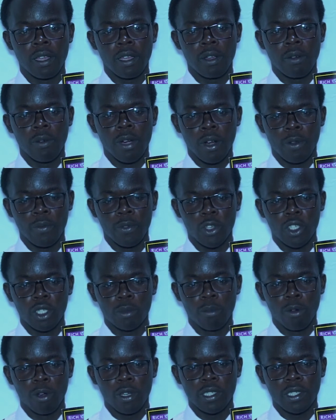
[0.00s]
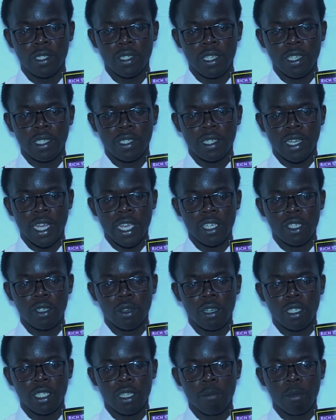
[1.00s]
One of those books is
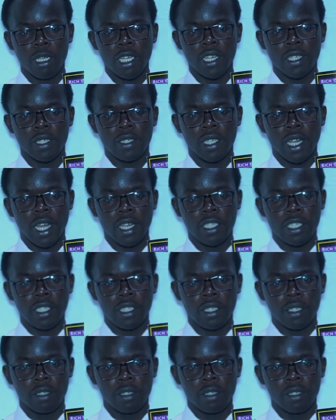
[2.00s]
titled The Midas Touch.